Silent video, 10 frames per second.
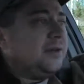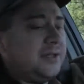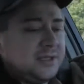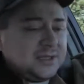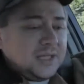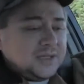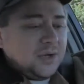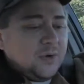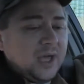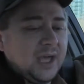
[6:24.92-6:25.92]
is
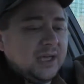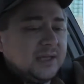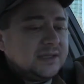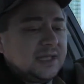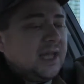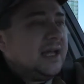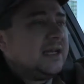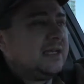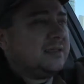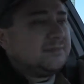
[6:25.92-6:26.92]
okay. It's got
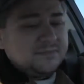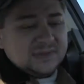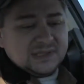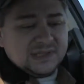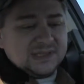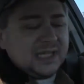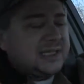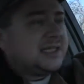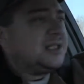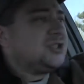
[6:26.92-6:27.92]
a
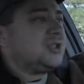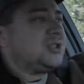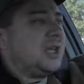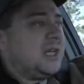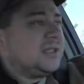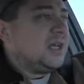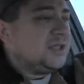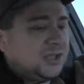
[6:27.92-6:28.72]
6-inch touch